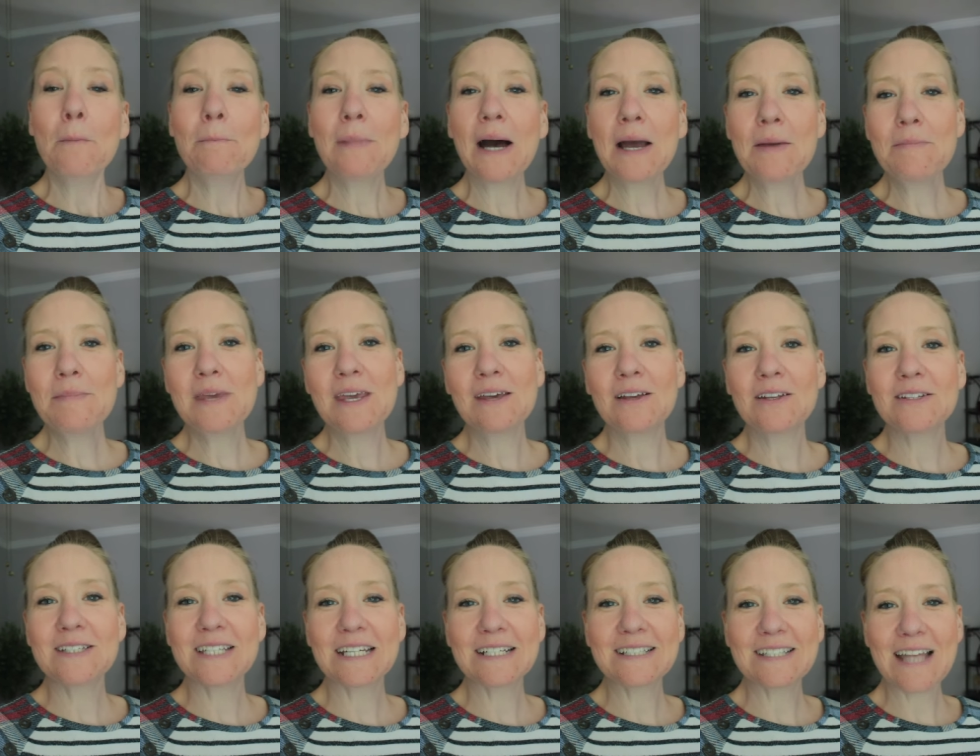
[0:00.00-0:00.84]
my
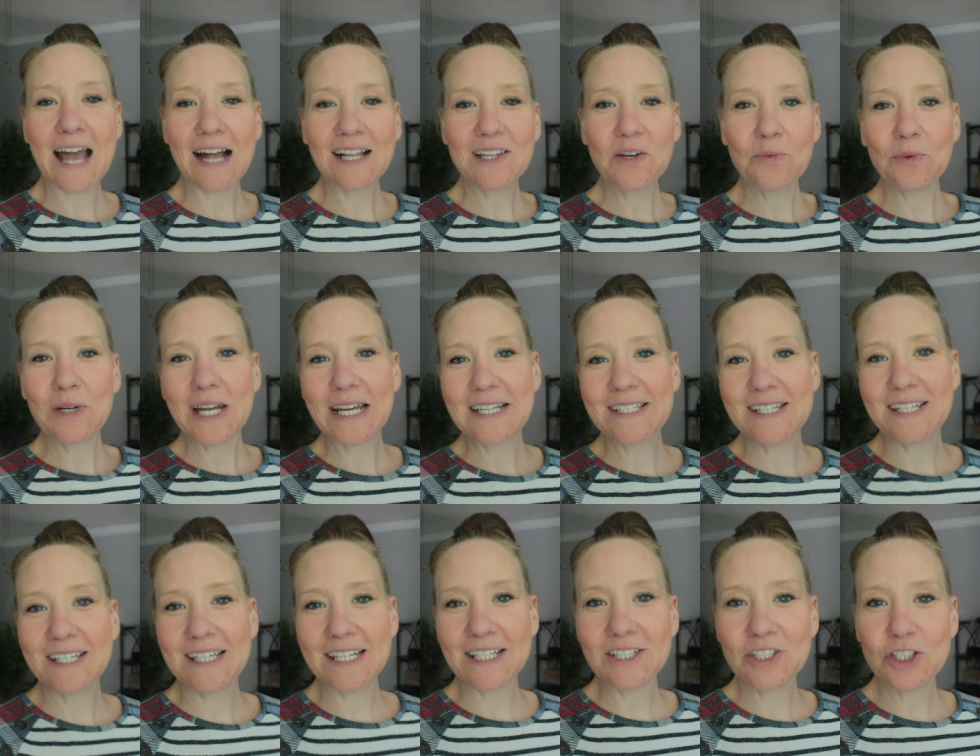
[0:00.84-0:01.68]
meals, exactly what I
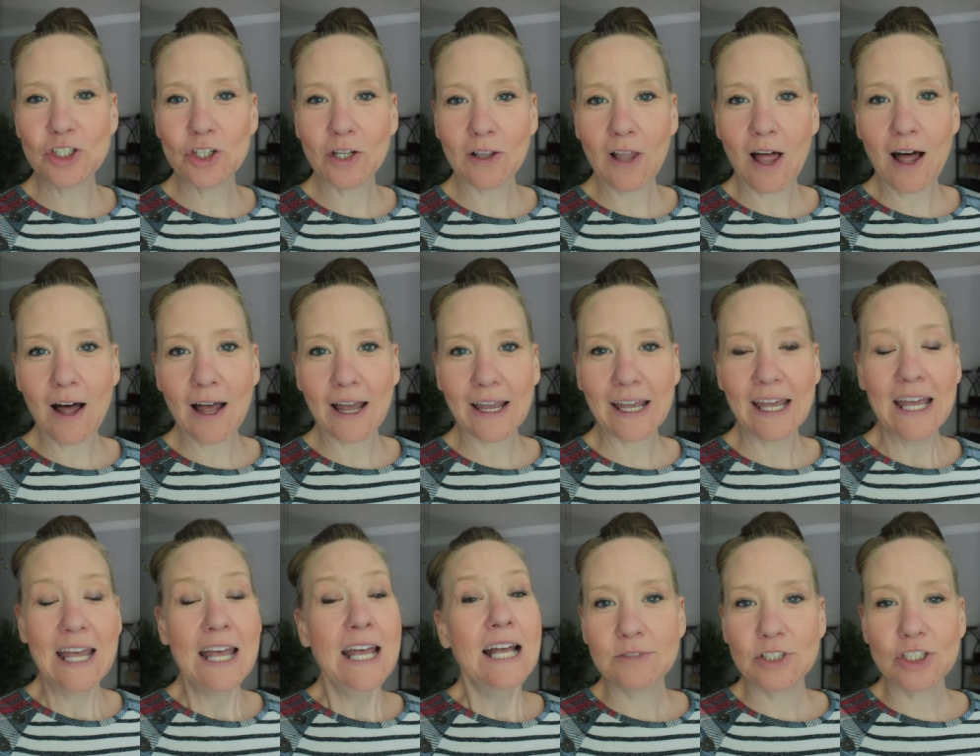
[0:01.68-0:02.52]
did in July,
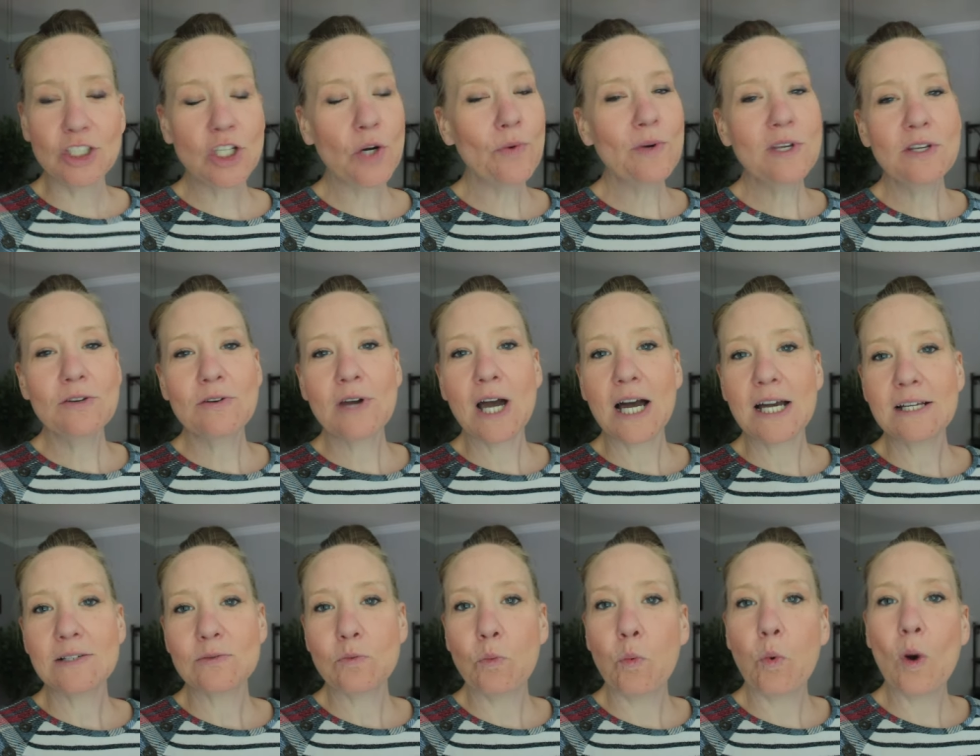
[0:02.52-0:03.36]
showing you
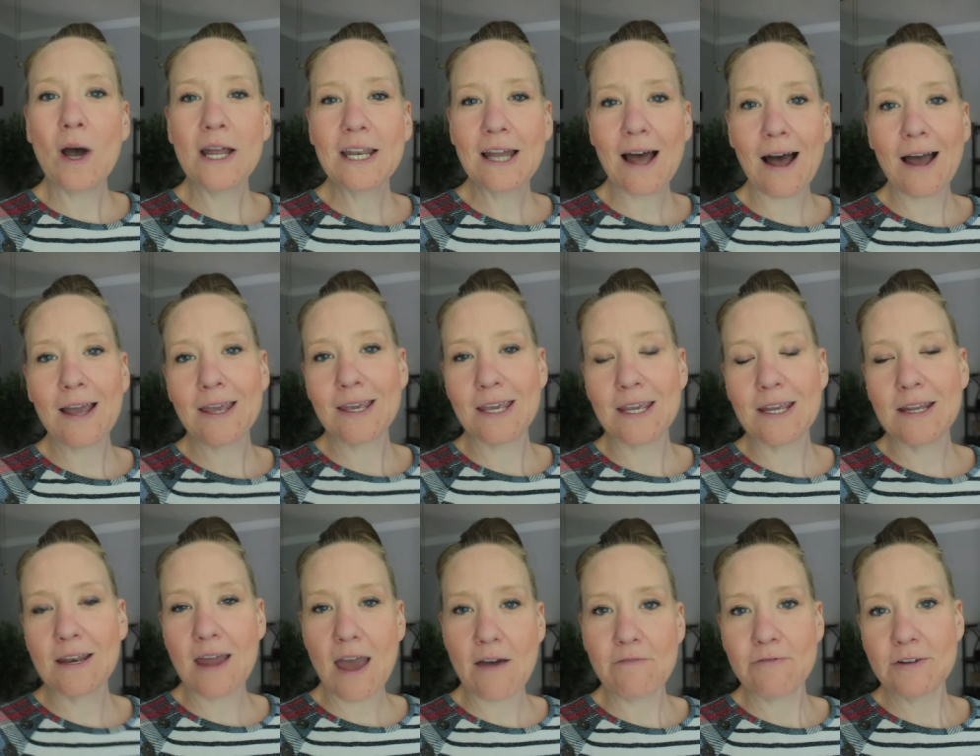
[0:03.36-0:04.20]
guys what I
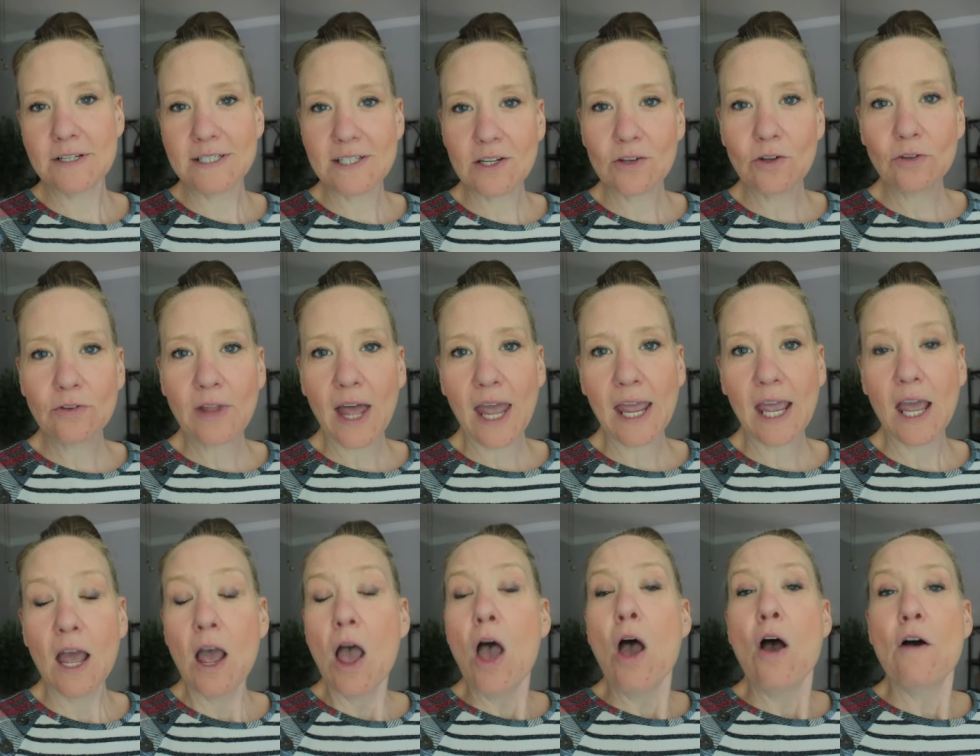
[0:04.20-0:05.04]
eat every single
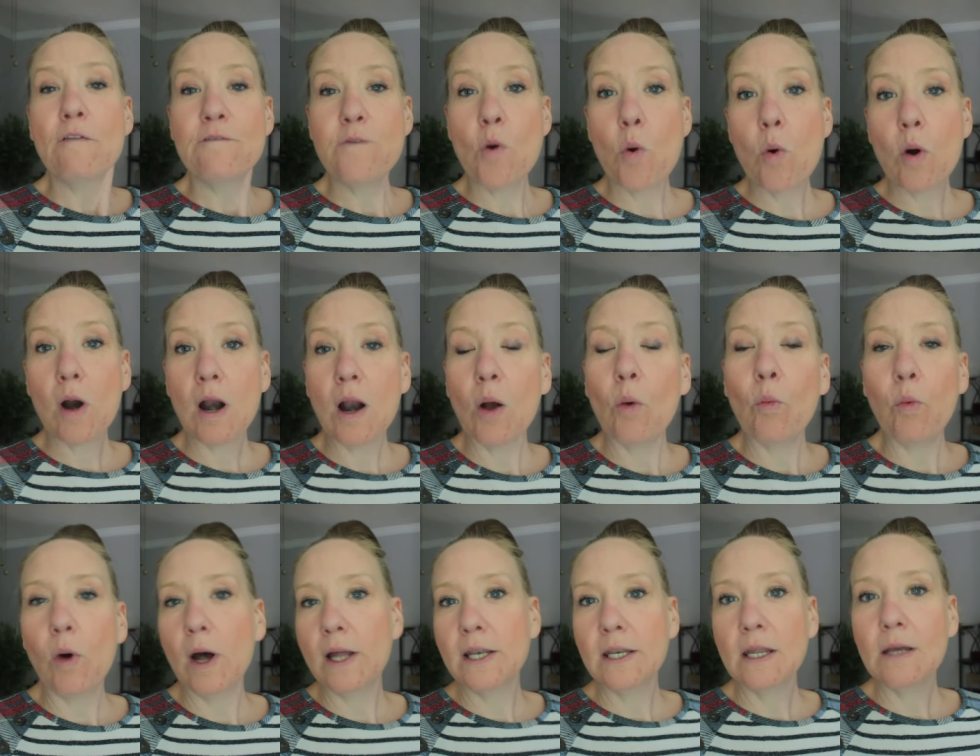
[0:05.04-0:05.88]
night for
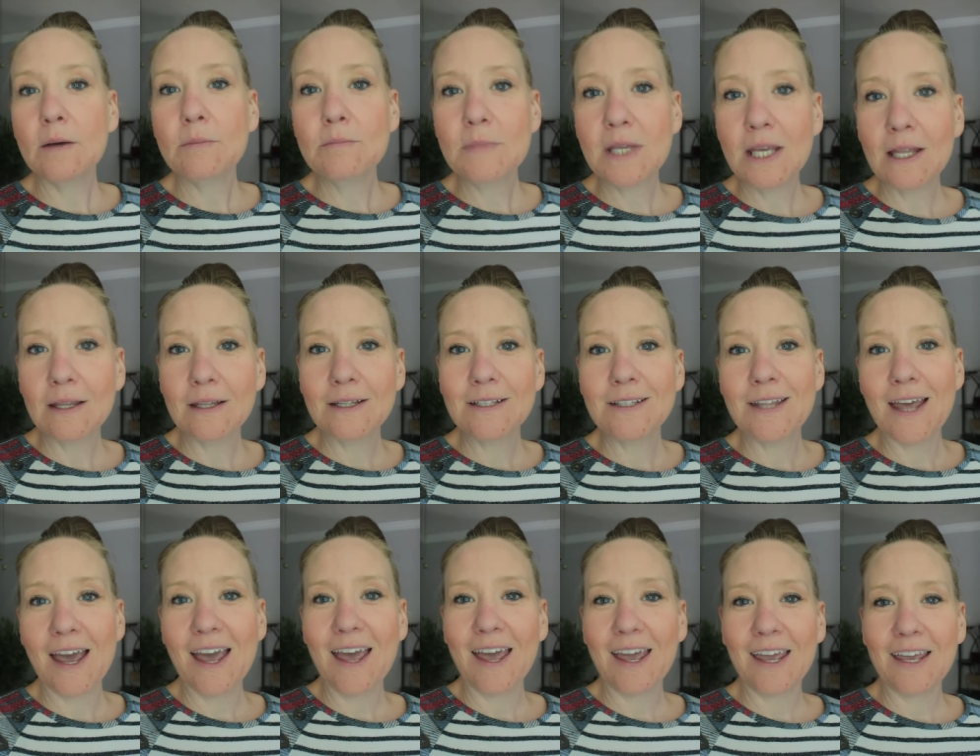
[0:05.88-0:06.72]
one meal a
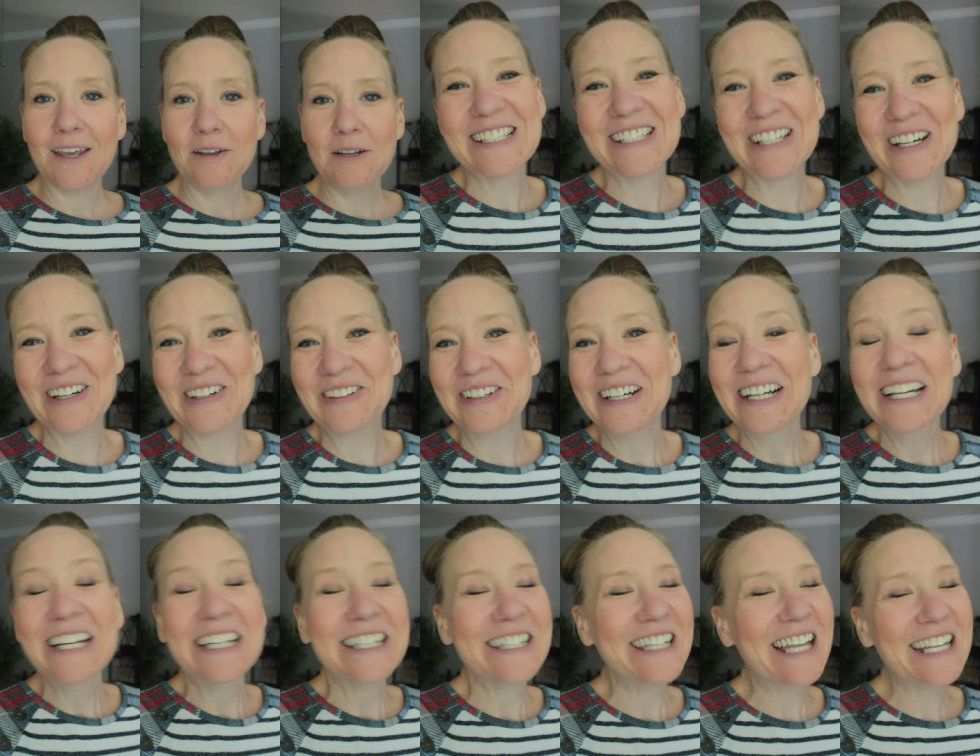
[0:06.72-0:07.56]
day. So
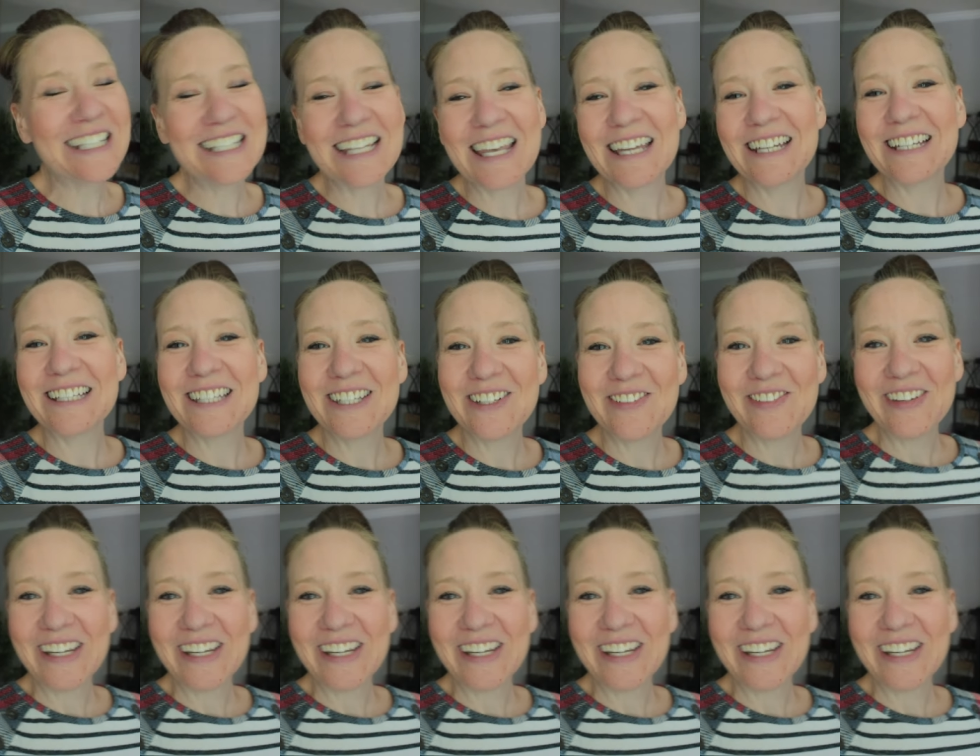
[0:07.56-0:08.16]
let's get into the